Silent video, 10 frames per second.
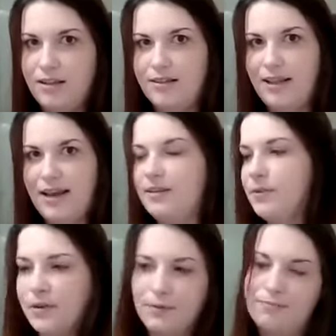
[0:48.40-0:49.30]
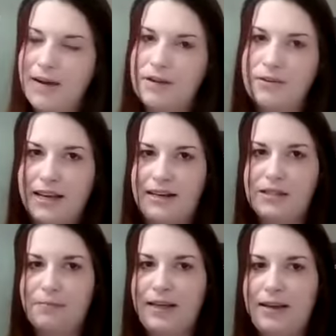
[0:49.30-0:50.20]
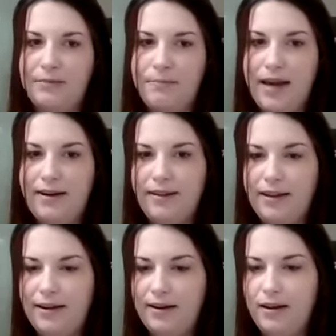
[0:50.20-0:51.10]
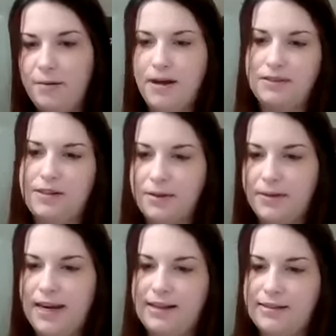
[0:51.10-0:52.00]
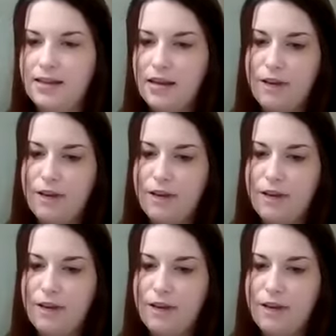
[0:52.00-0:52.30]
like Michael can explain better later about the Kubernetes.